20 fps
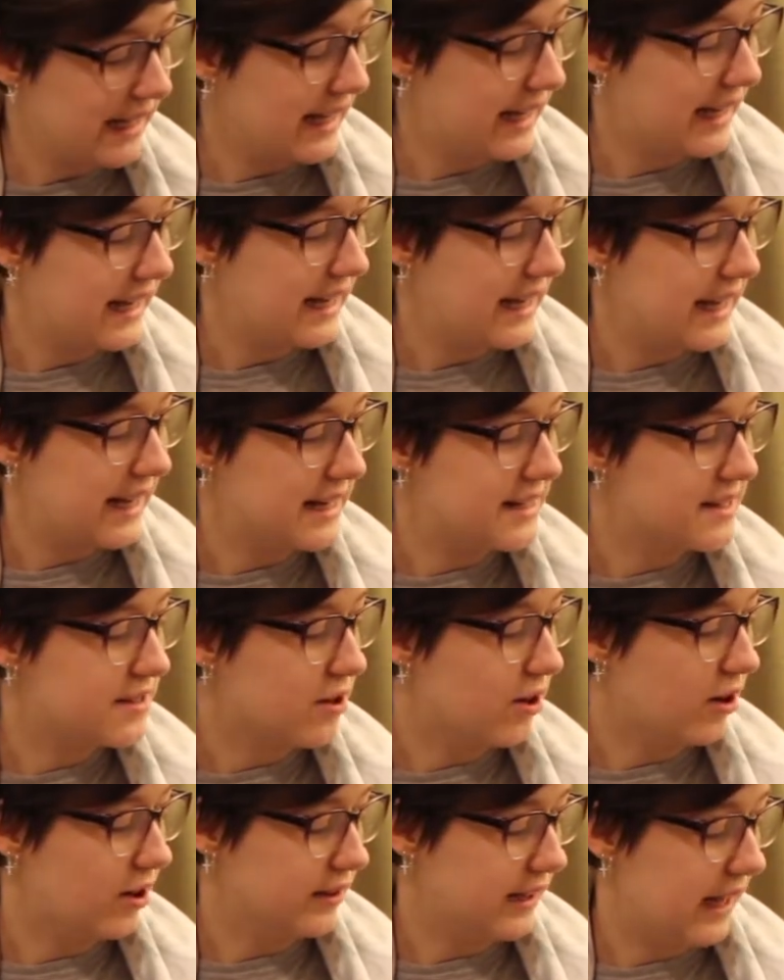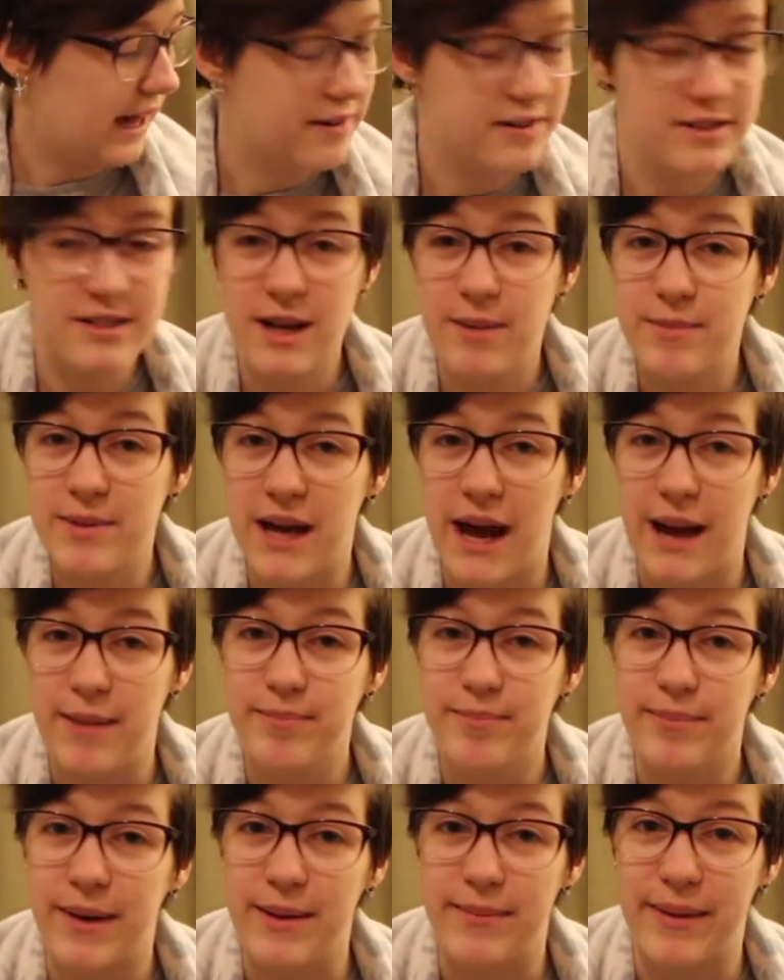It is called How to Stop
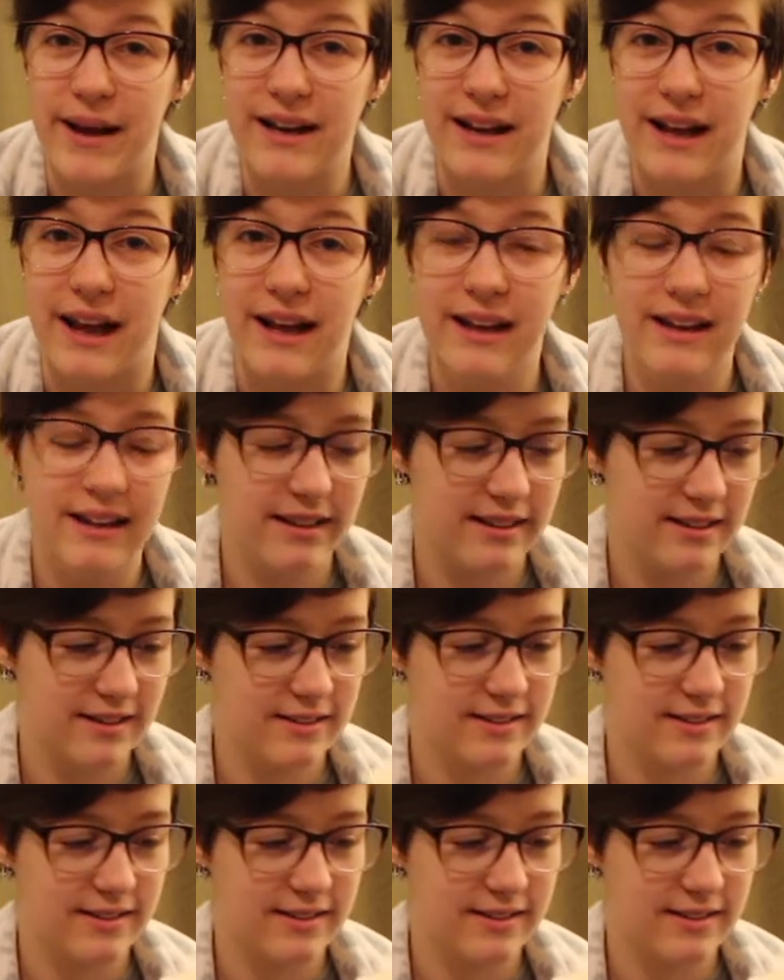Time by Matt Haig.